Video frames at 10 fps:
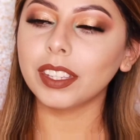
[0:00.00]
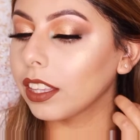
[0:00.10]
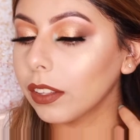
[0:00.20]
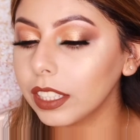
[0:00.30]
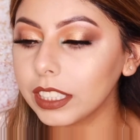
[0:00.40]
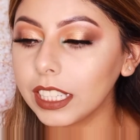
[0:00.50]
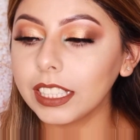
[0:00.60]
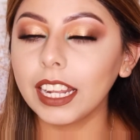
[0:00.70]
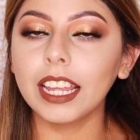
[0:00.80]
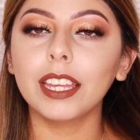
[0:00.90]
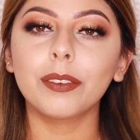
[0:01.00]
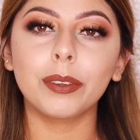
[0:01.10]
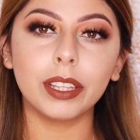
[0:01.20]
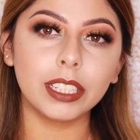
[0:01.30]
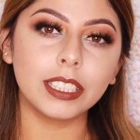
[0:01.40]
The only thing that I can
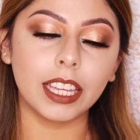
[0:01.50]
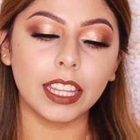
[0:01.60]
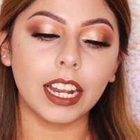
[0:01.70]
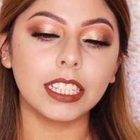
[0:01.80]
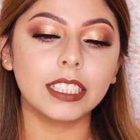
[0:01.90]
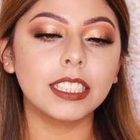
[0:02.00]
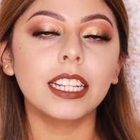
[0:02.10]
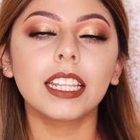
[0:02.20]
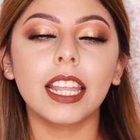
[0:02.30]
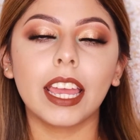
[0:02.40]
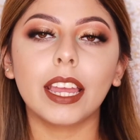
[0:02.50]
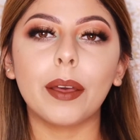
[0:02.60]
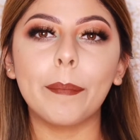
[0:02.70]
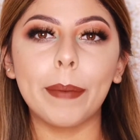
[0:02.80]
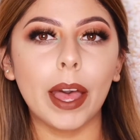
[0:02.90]
really say that I didn't like
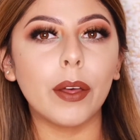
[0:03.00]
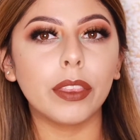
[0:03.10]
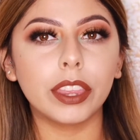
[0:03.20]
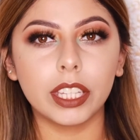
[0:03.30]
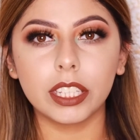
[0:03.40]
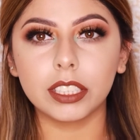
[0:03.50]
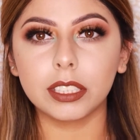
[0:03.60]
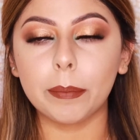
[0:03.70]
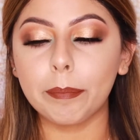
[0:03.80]
about this